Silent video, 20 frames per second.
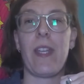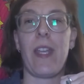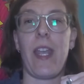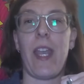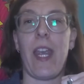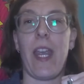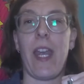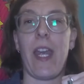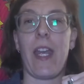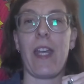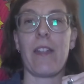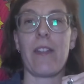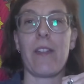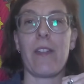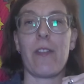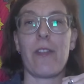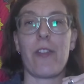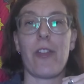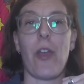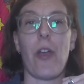
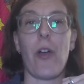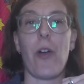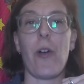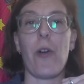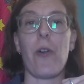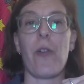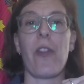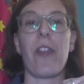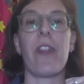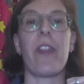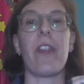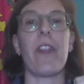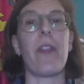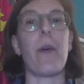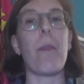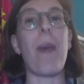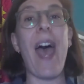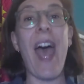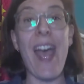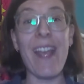And so
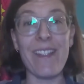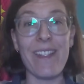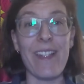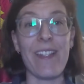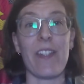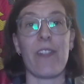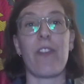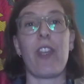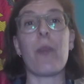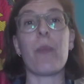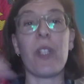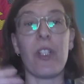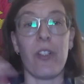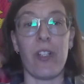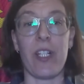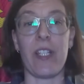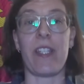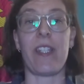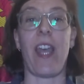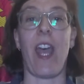the masses of
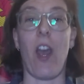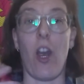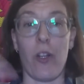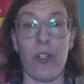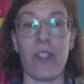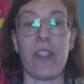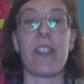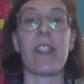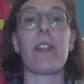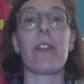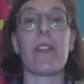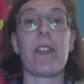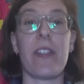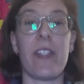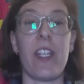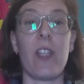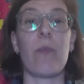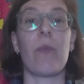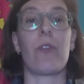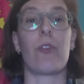immigrants that are still
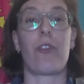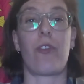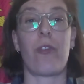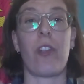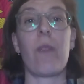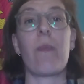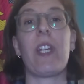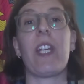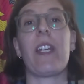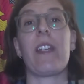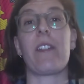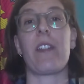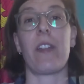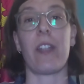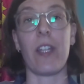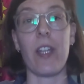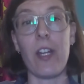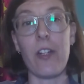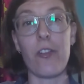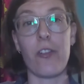streaming into
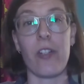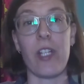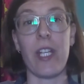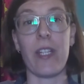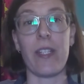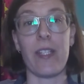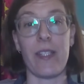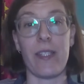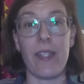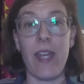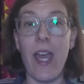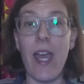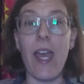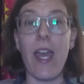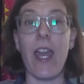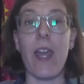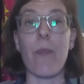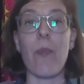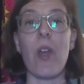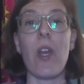the country at this
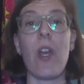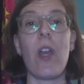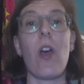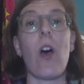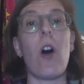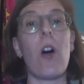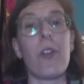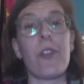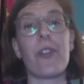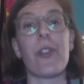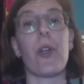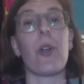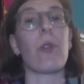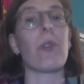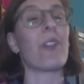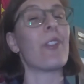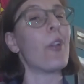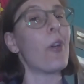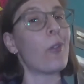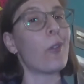time also
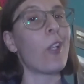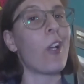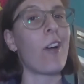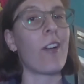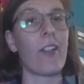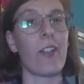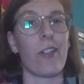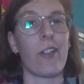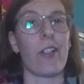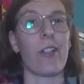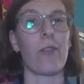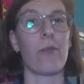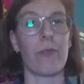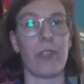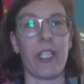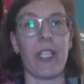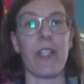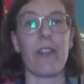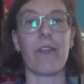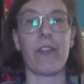are no longer
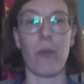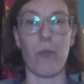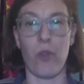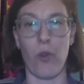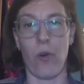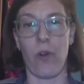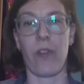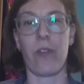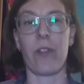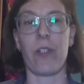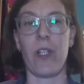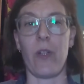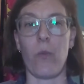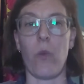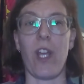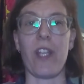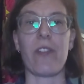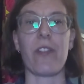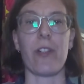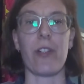really from Northern and
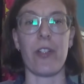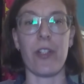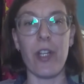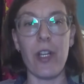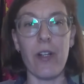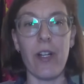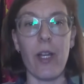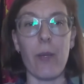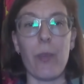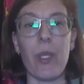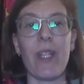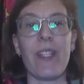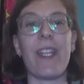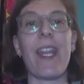Western Europe.